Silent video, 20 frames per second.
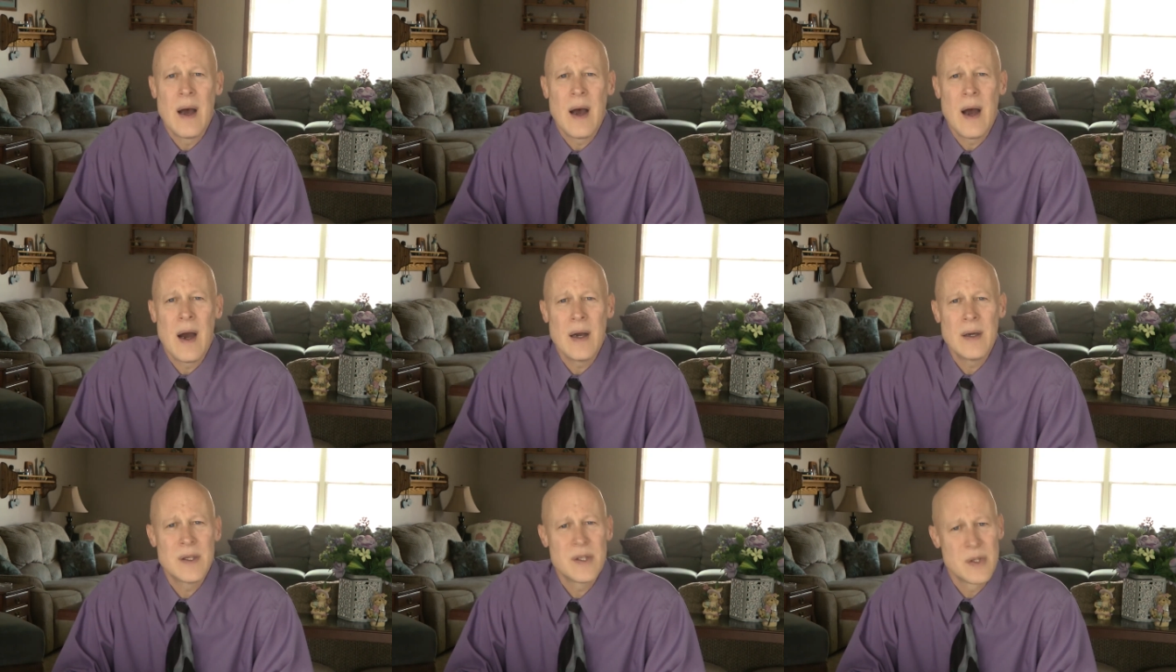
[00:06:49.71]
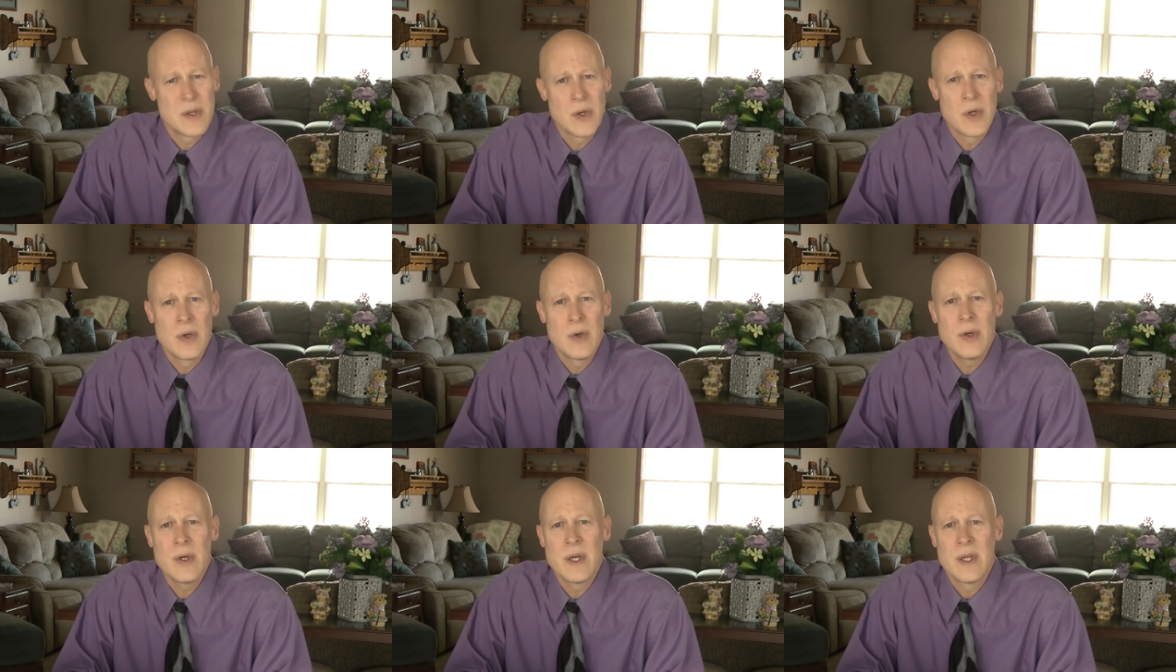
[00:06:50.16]
aren't so
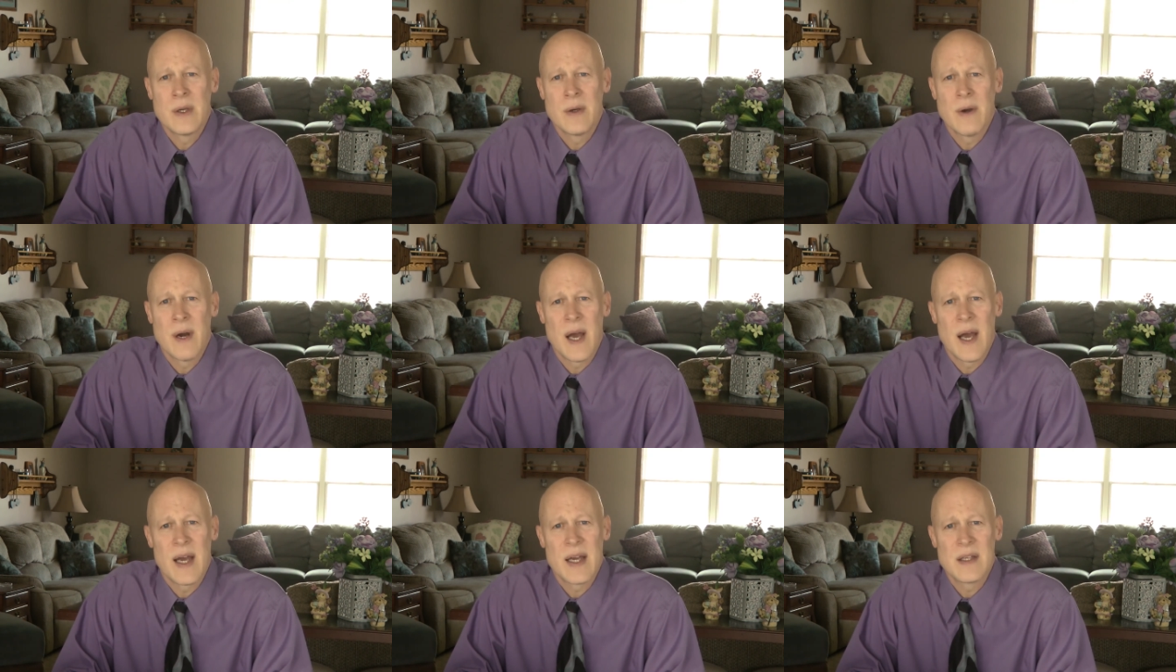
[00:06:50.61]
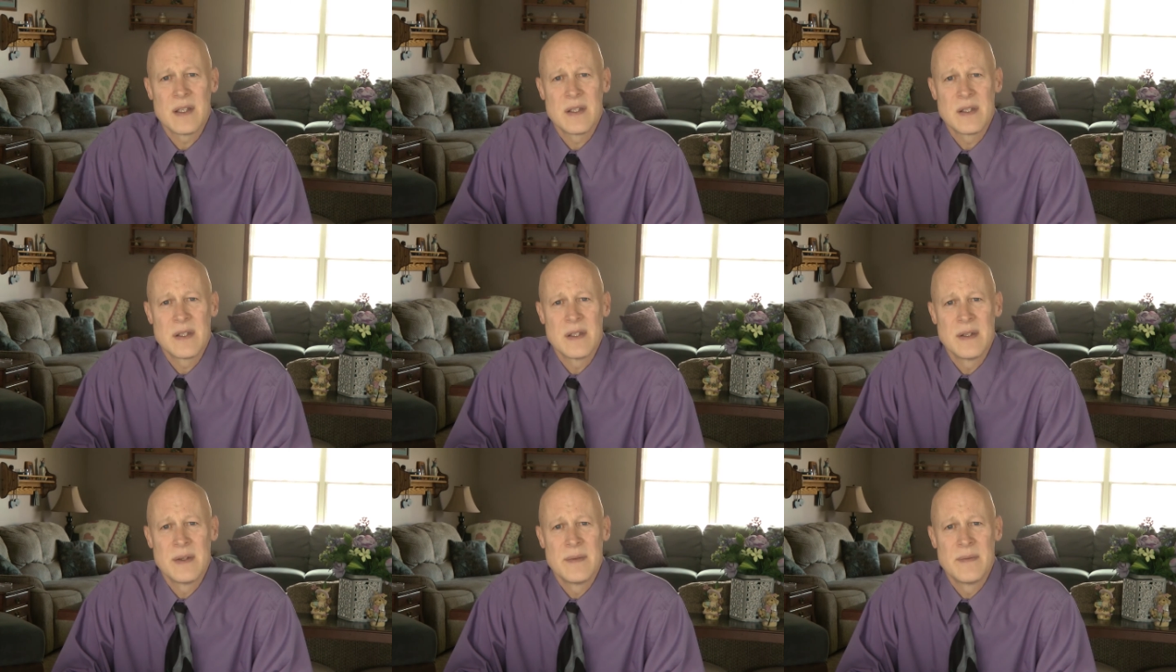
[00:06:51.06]
good in your
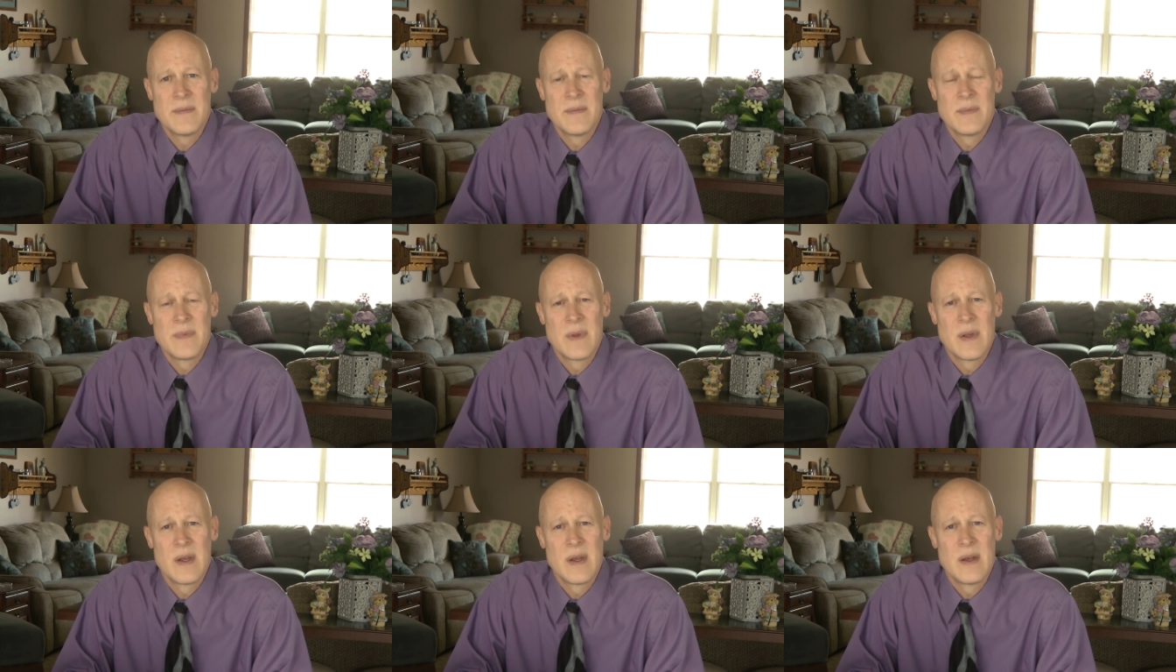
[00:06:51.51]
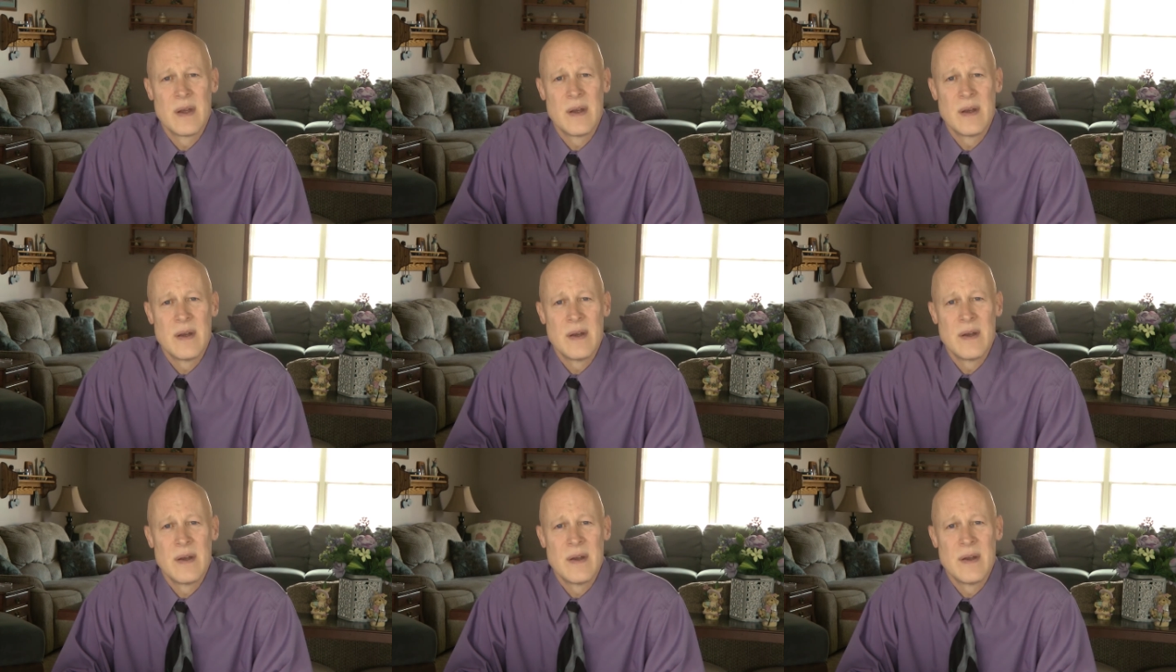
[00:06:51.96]
eyes.
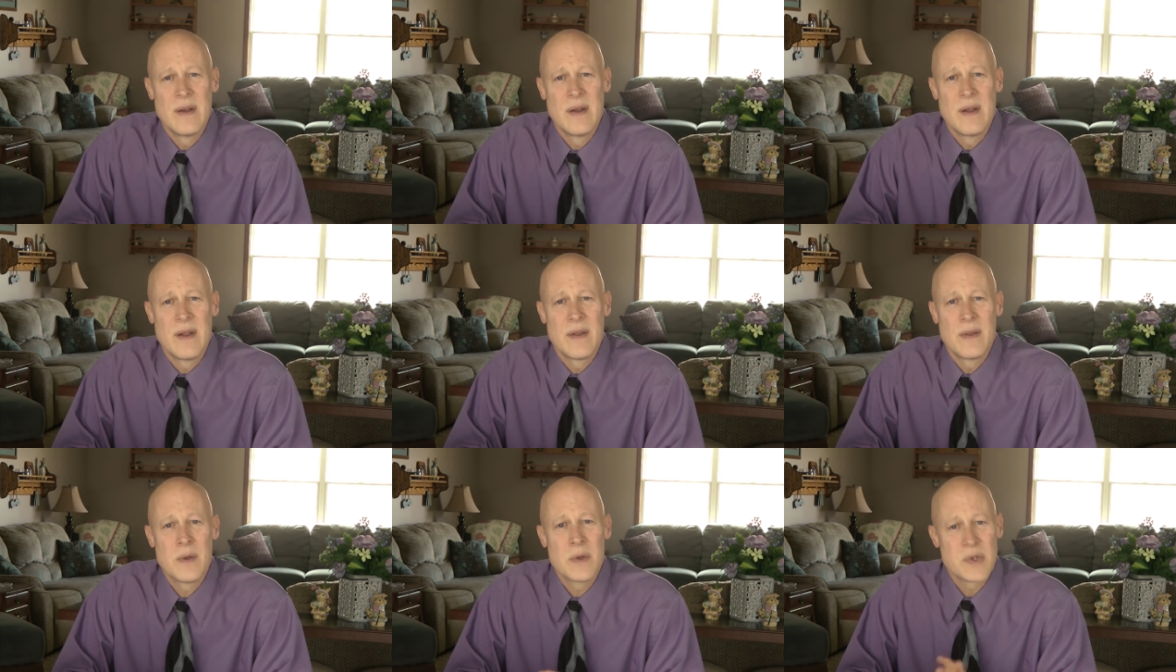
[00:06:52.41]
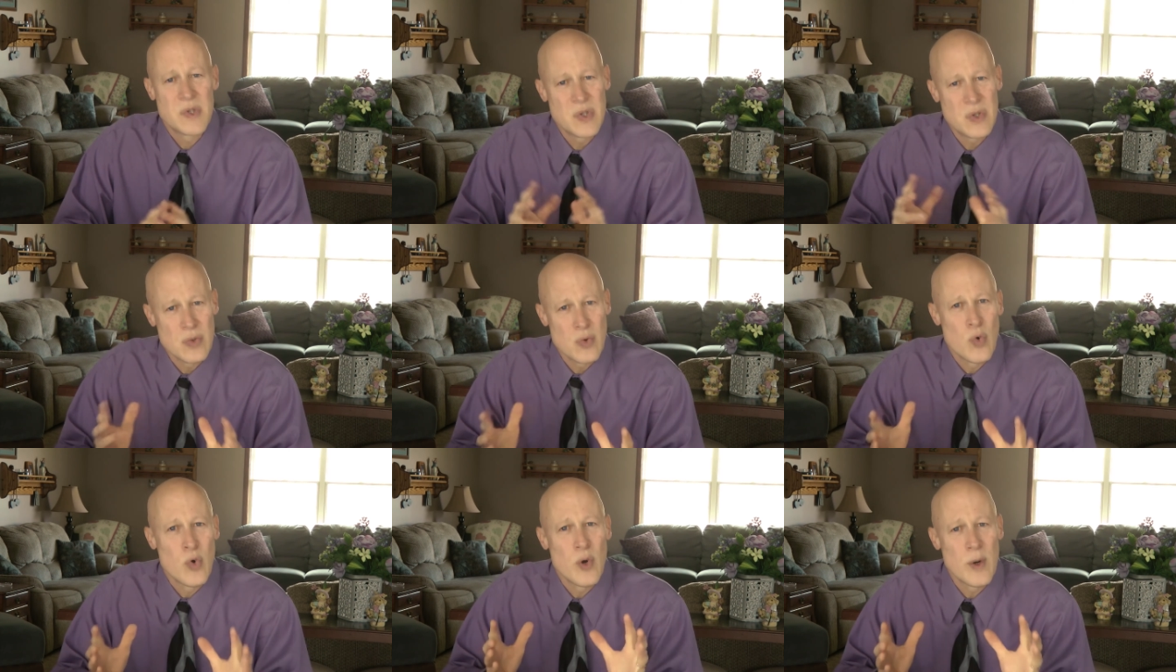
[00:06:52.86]
Those
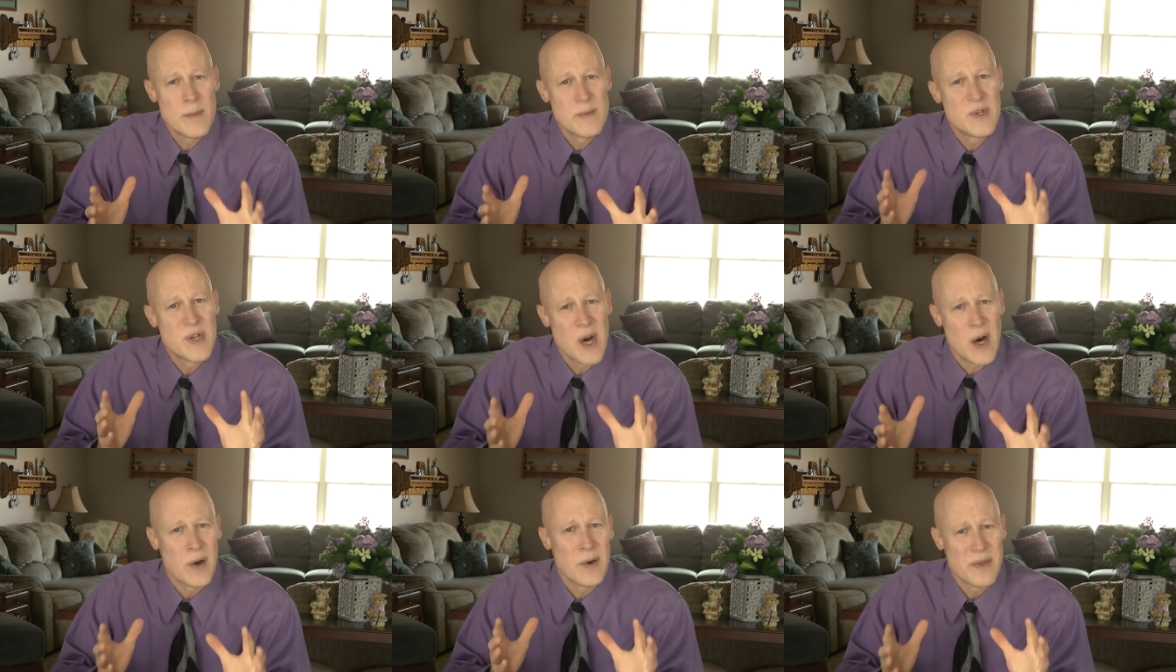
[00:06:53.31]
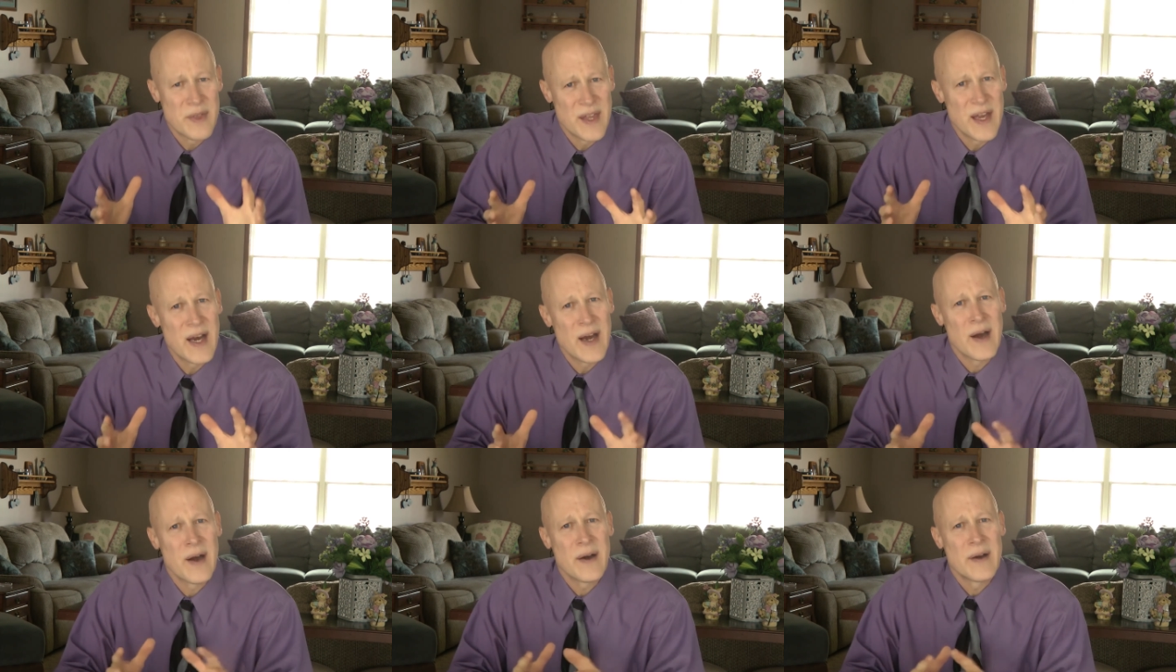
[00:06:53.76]
storms are
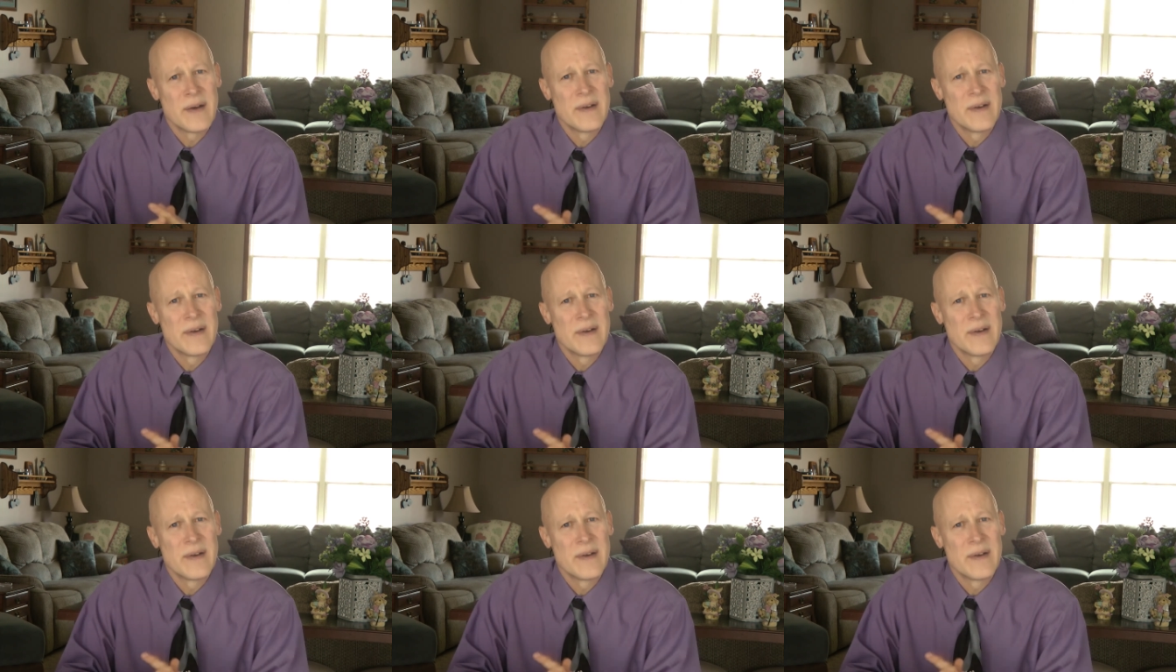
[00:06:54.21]
there.